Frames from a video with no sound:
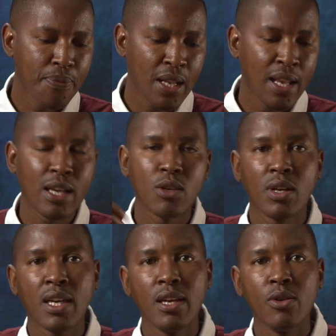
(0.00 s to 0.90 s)
like your
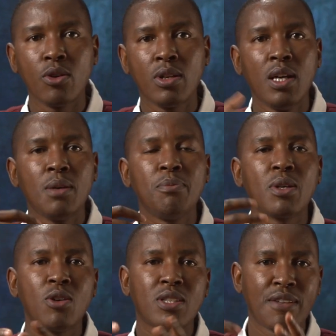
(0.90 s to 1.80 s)
Canon,
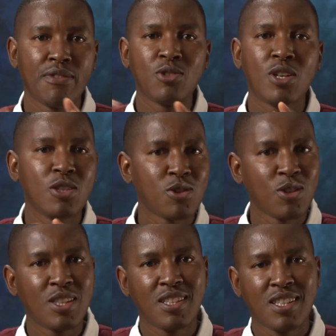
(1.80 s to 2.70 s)
because I've actually
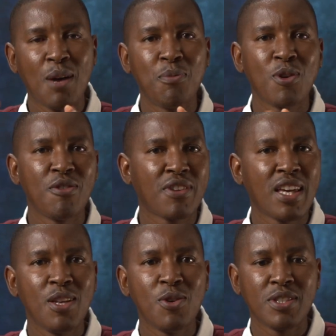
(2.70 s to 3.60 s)
shot a couple of
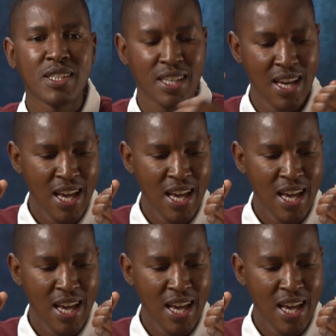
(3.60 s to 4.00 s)
Canons.